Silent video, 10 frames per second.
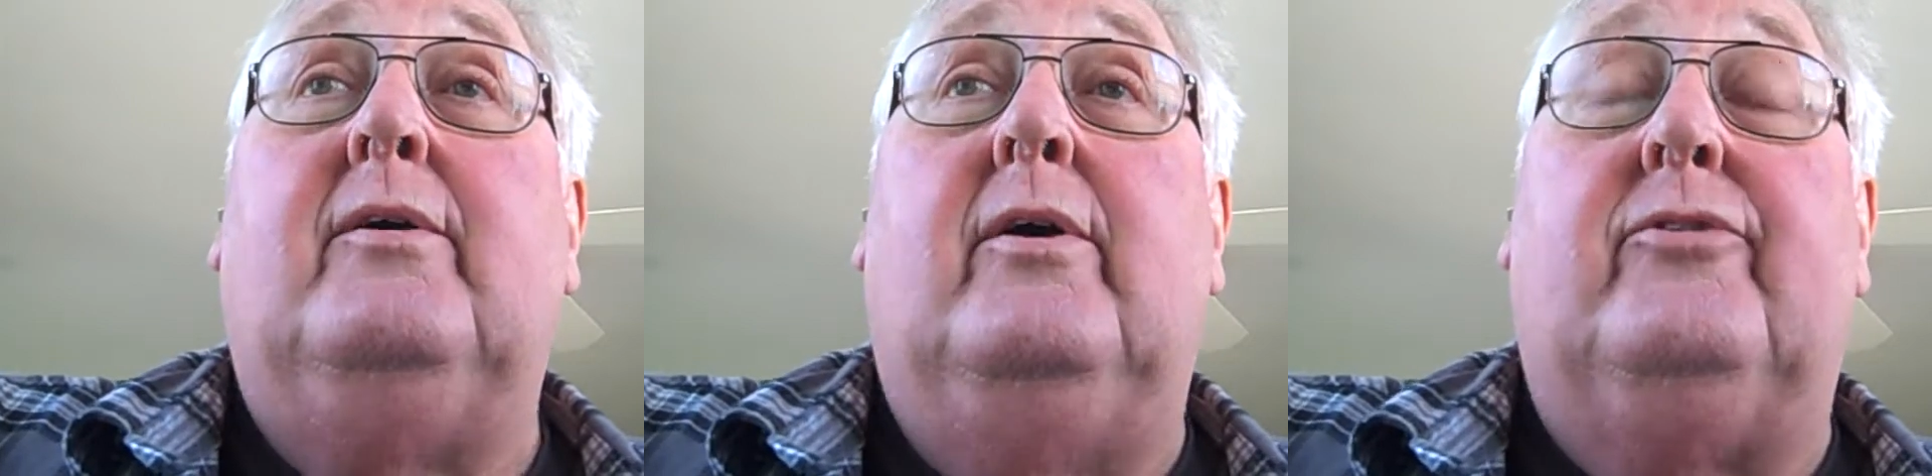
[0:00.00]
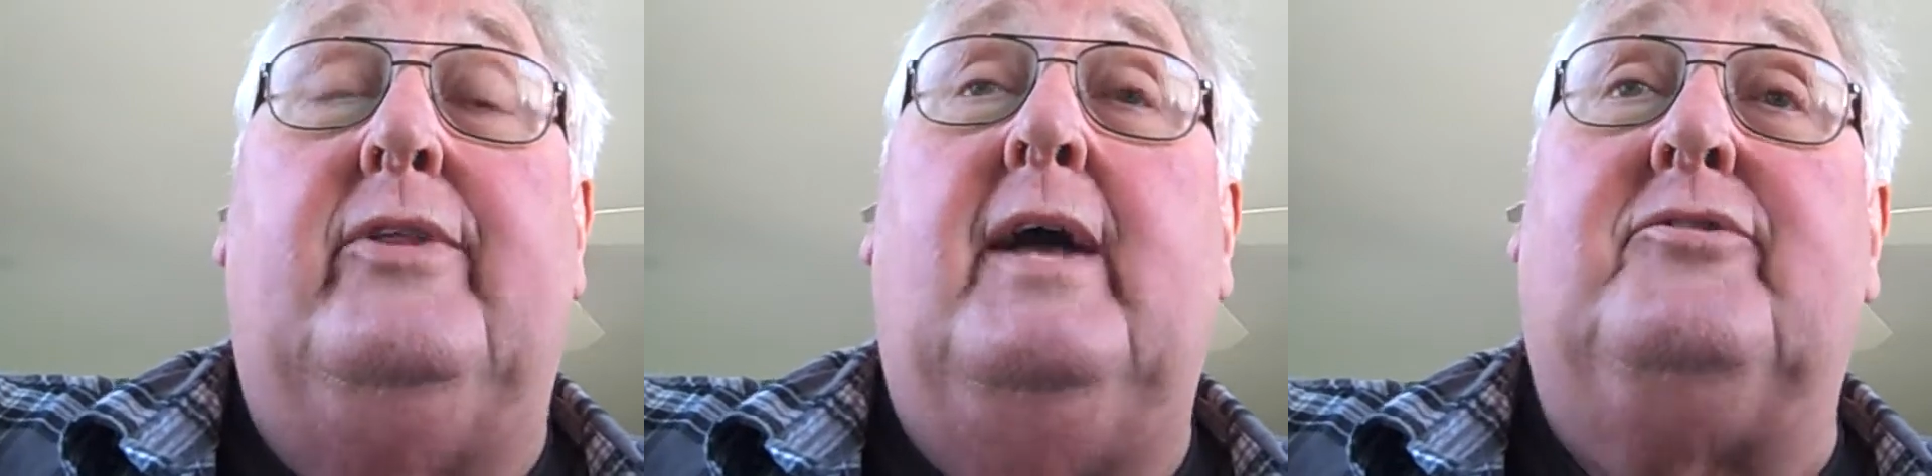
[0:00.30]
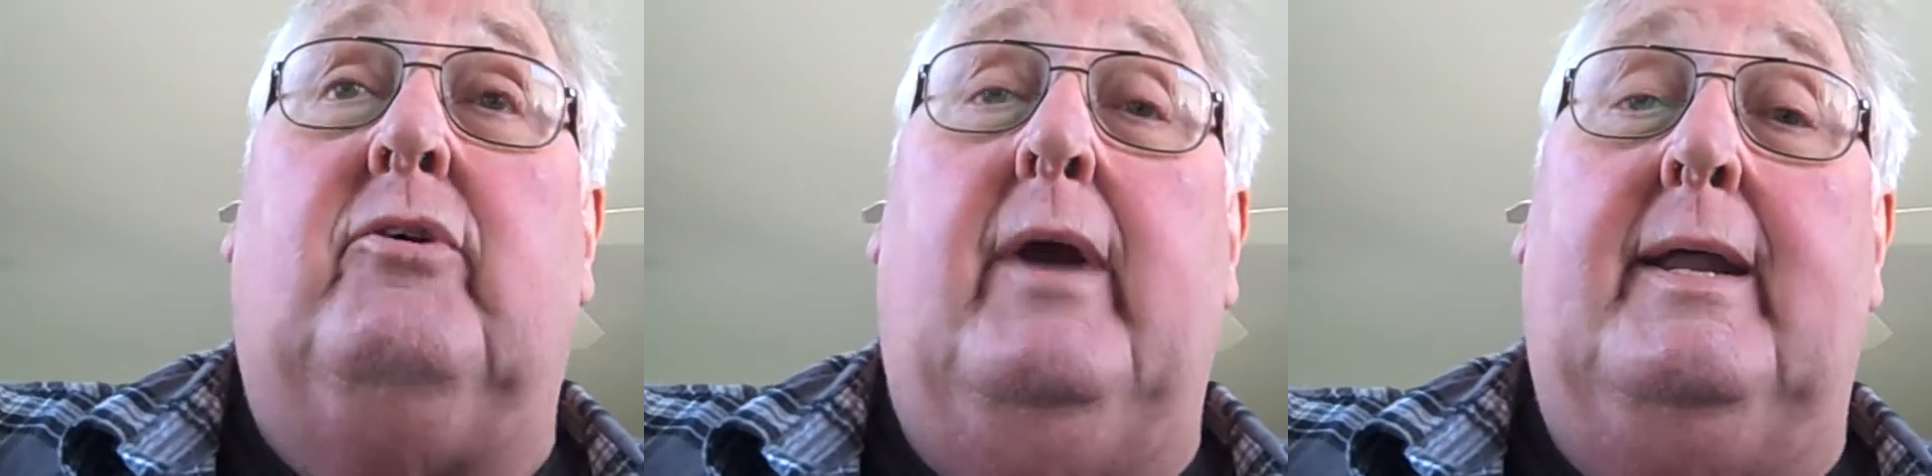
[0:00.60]
So
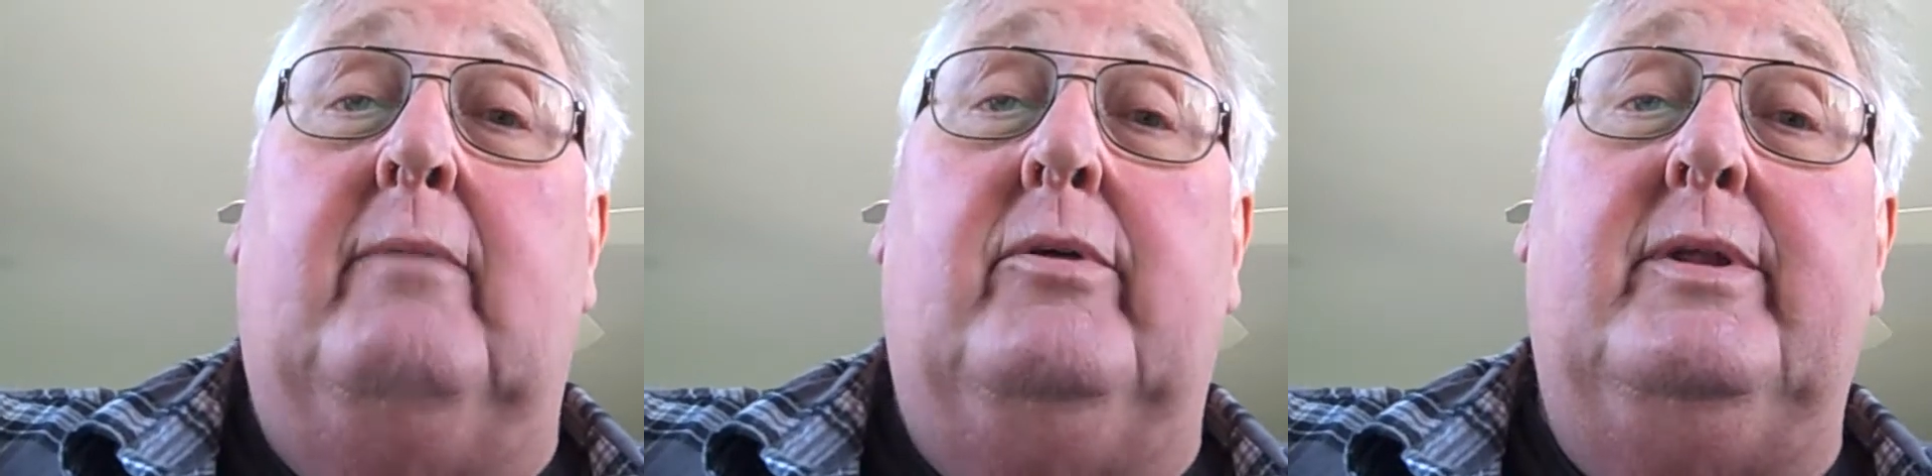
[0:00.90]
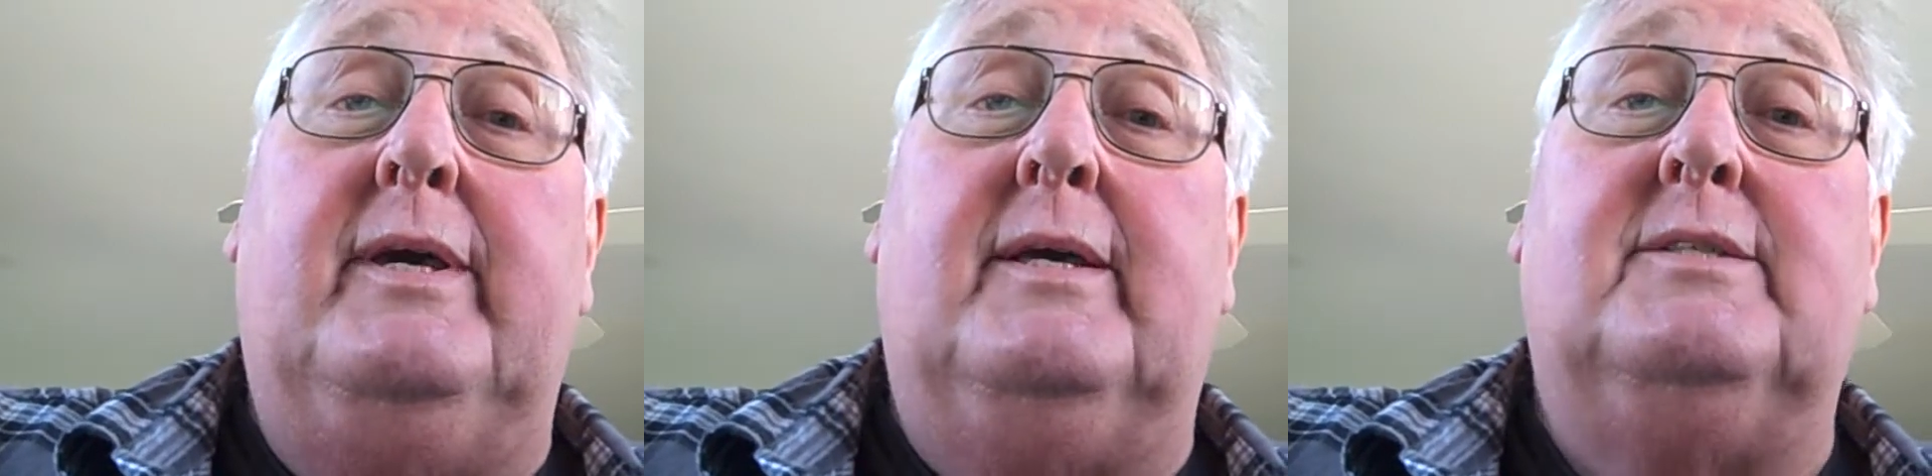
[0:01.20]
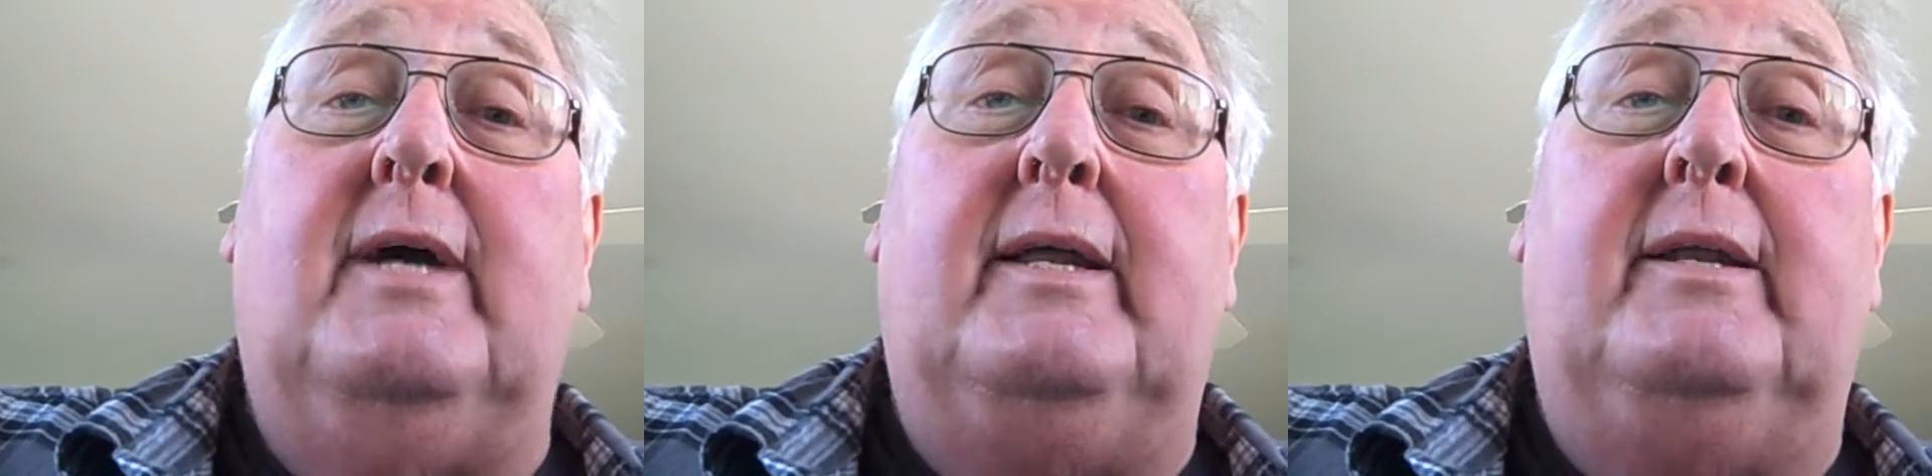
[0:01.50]
that's great. I'm really
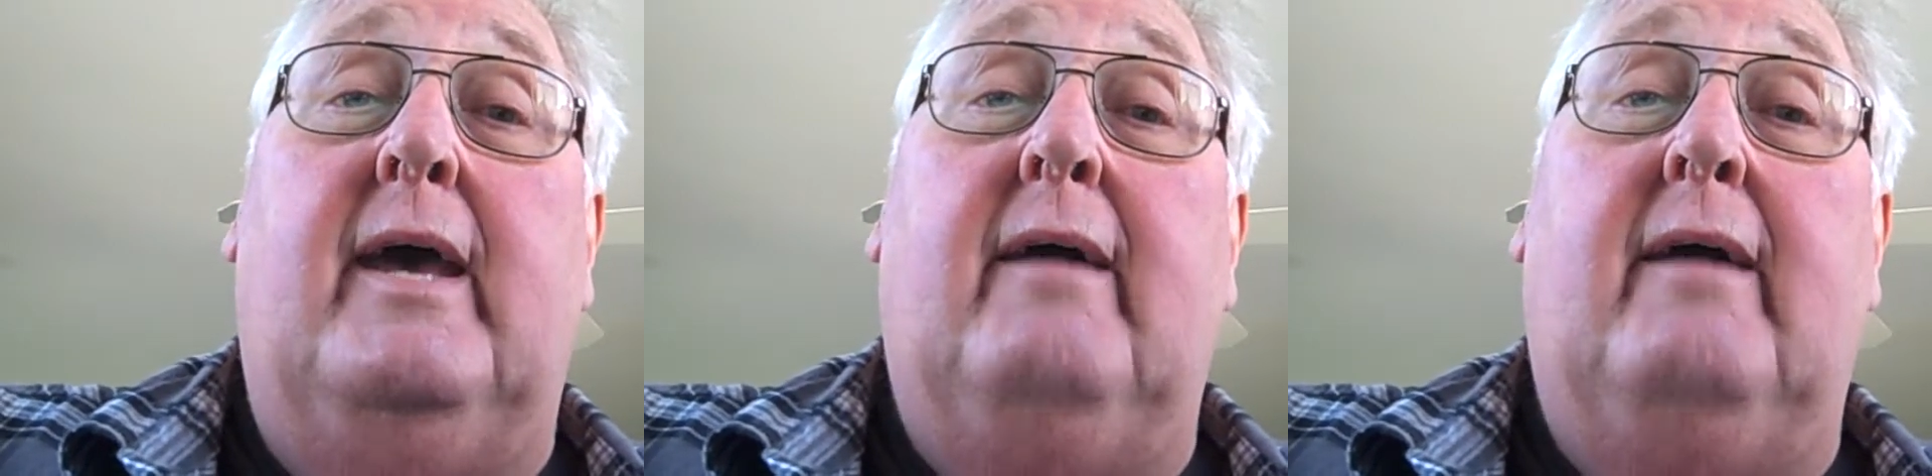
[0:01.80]
excited to